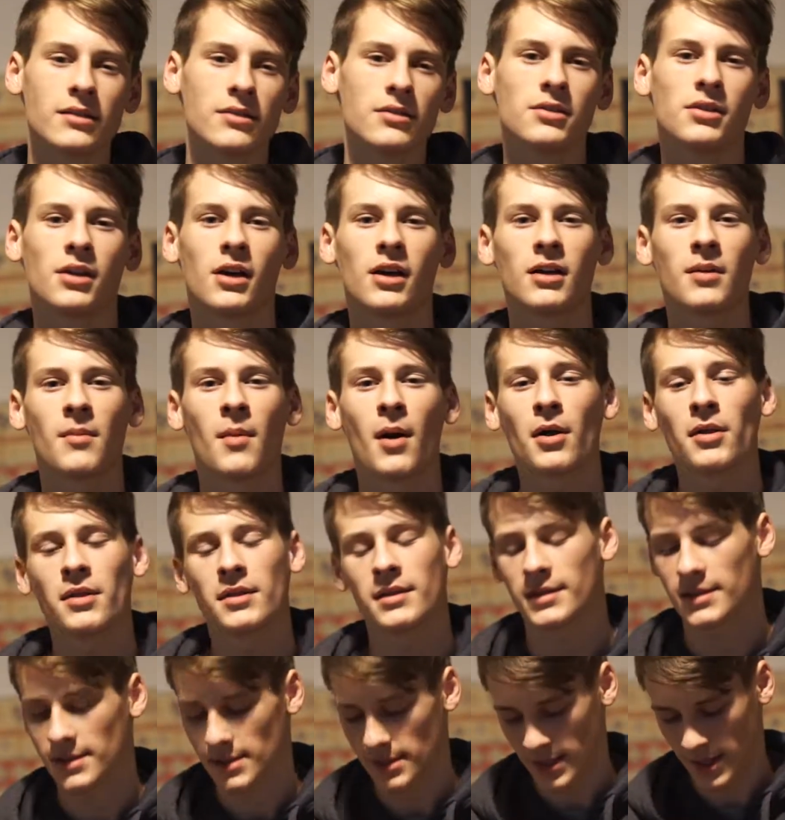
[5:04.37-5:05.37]
to talk about
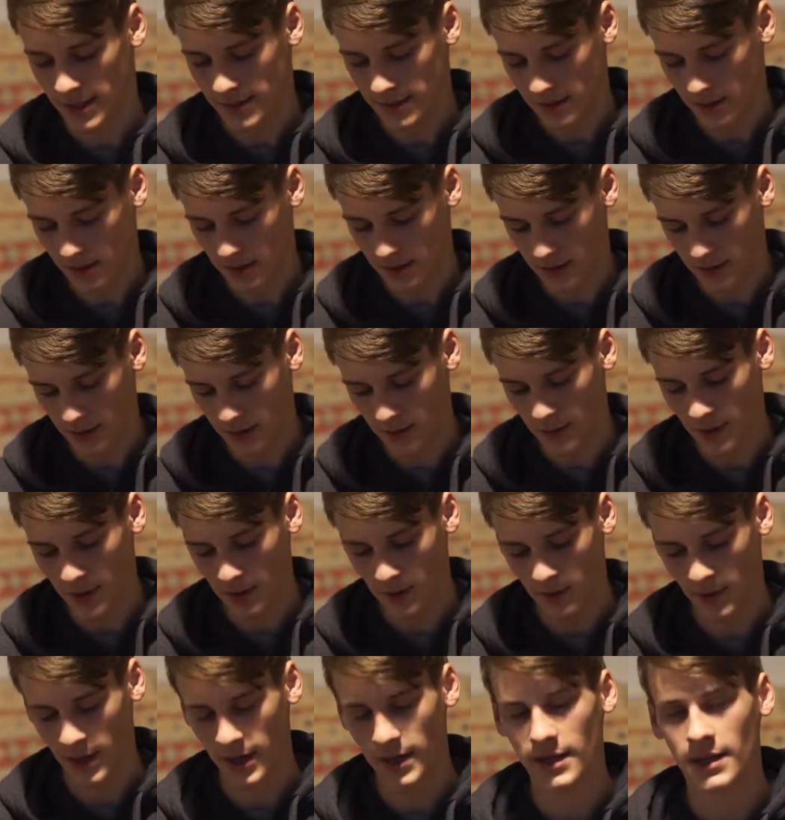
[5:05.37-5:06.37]
this lens a little bit
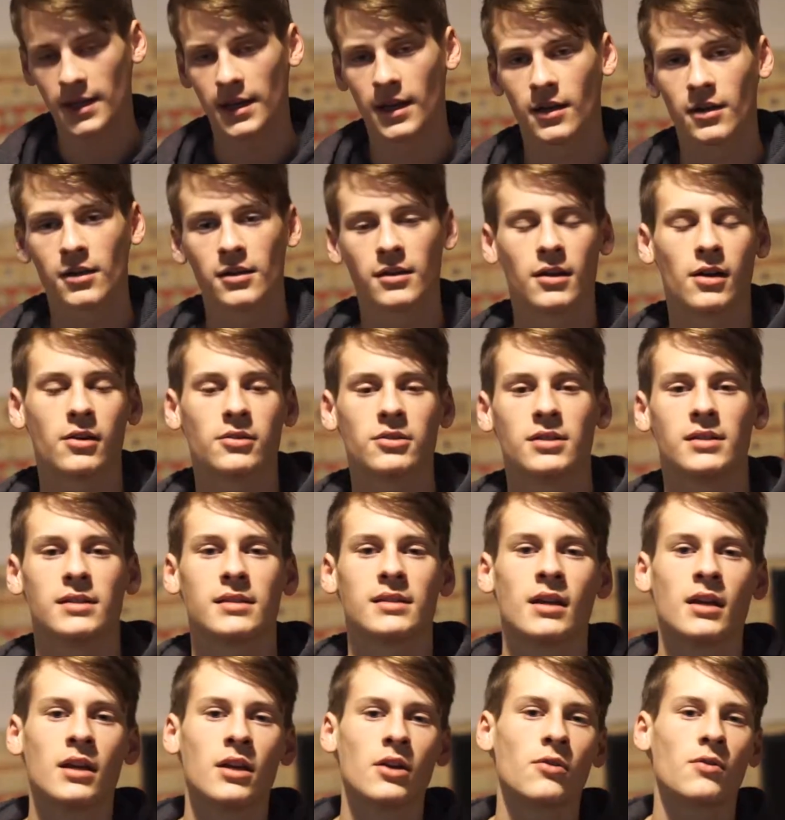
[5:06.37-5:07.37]
right here, you know,
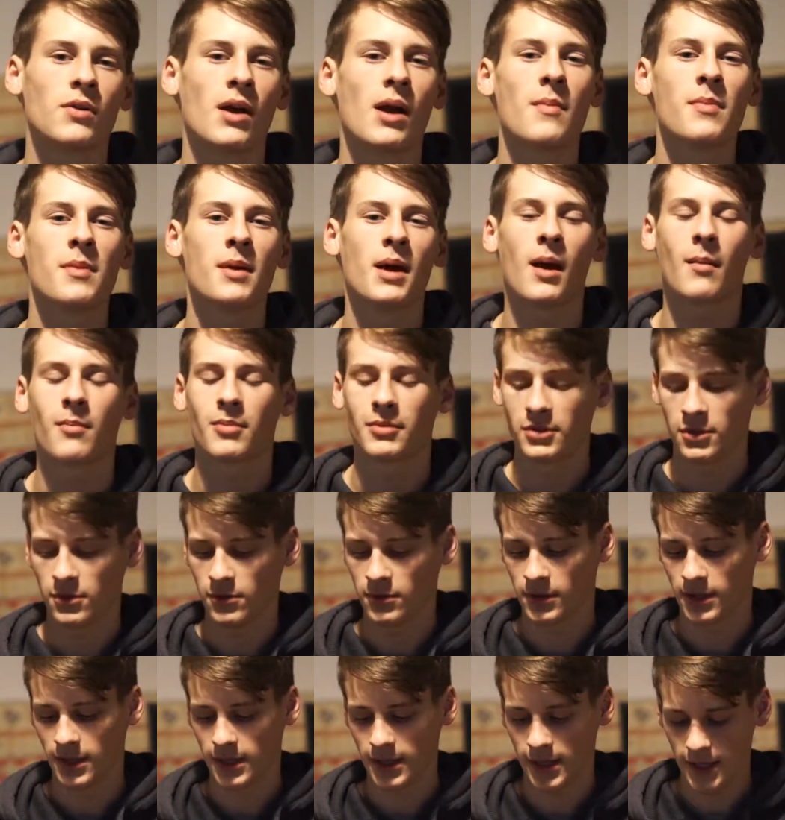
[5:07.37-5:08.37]
just grab the
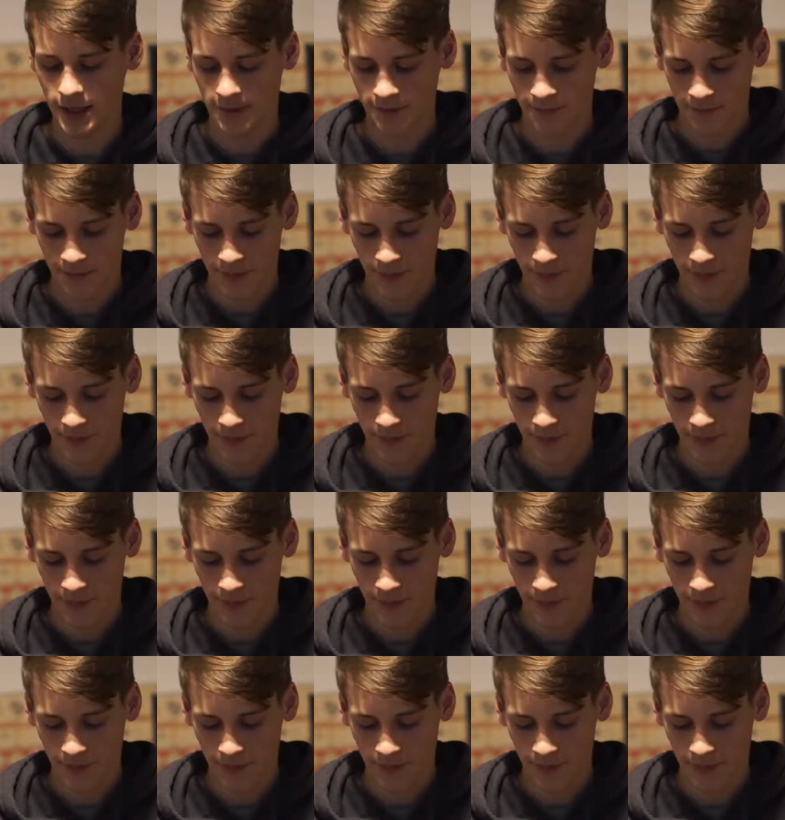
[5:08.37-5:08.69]
opportunity.